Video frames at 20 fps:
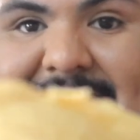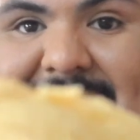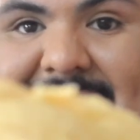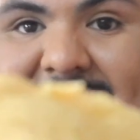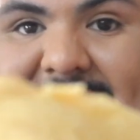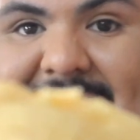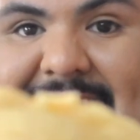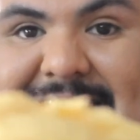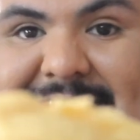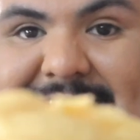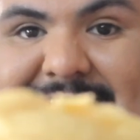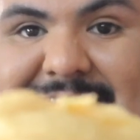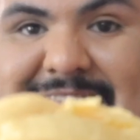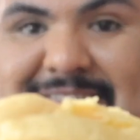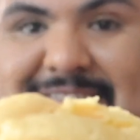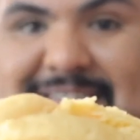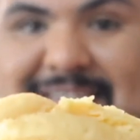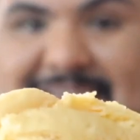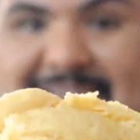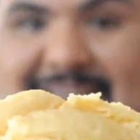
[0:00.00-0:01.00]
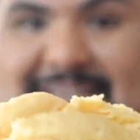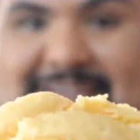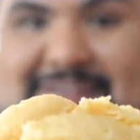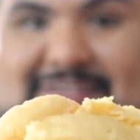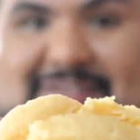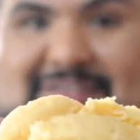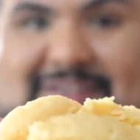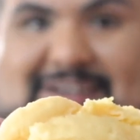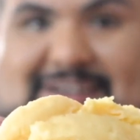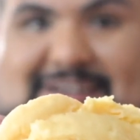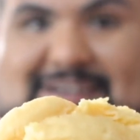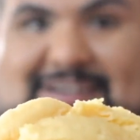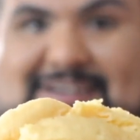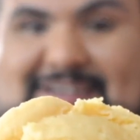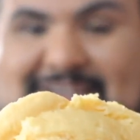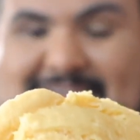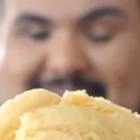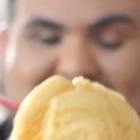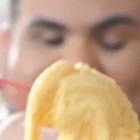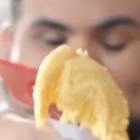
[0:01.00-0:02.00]
That is cookie dough,
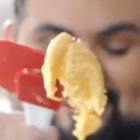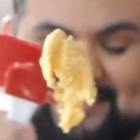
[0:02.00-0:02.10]
girl.